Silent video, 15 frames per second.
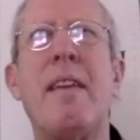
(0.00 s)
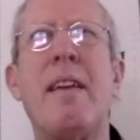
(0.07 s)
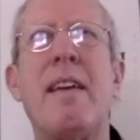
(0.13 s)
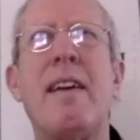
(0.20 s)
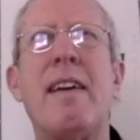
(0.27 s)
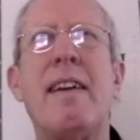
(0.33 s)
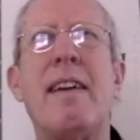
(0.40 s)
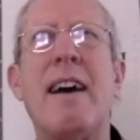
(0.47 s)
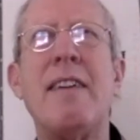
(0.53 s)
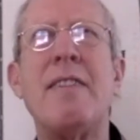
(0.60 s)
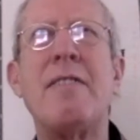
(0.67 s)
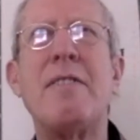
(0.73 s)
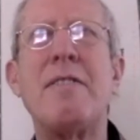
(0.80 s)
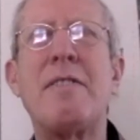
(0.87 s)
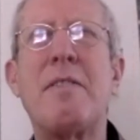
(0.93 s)
It
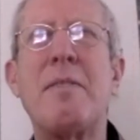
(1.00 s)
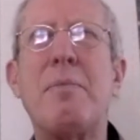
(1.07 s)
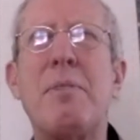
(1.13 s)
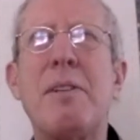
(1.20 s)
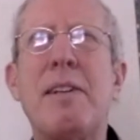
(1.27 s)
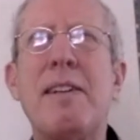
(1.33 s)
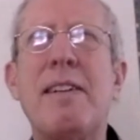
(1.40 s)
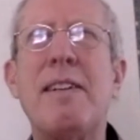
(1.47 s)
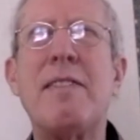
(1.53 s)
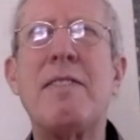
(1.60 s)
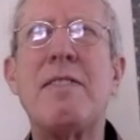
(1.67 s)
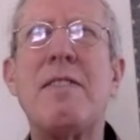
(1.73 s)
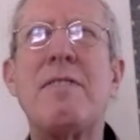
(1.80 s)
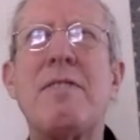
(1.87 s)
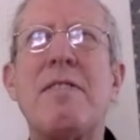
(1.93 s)
has its complete
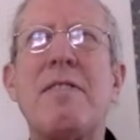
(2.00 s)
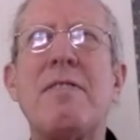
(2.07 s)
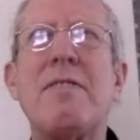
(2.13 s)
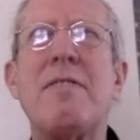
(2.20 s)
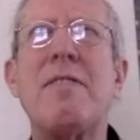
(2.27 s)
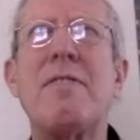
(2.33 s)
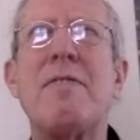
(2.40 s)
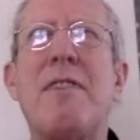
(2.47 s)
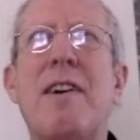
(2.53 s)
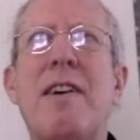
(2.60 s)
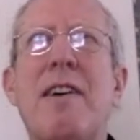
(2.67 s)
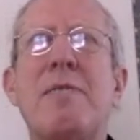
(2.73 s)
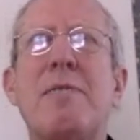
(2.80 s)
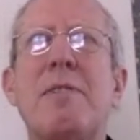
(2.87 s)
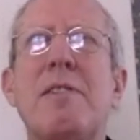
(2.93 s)
existence as
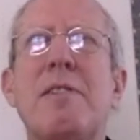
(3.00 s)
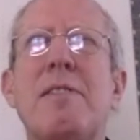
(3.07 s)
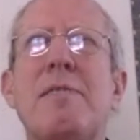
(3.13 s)
firewood.